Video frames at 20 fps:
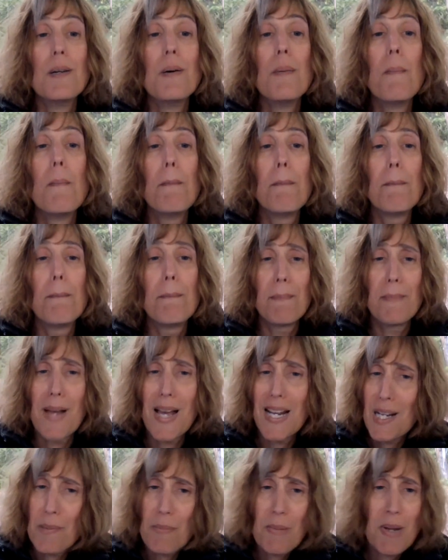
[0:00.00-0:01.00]

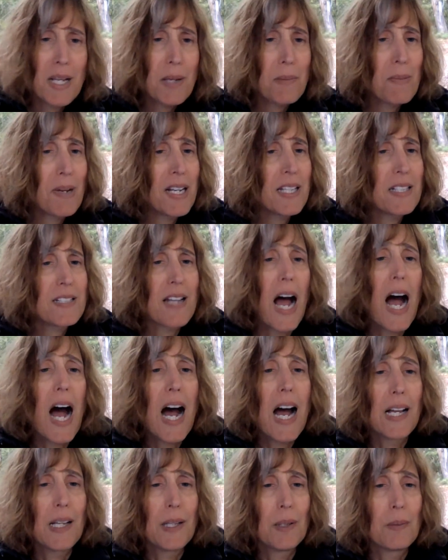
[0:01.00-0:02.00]
many, many, many
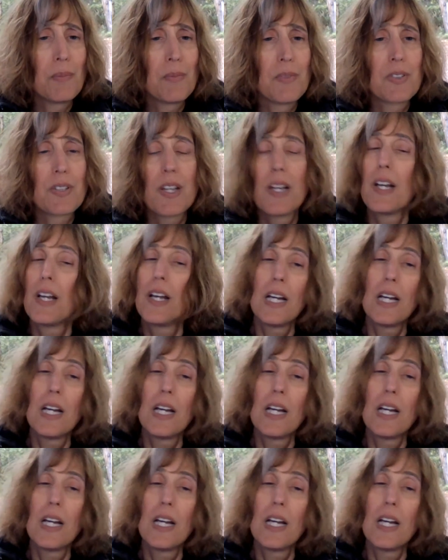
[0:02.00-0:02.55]
times.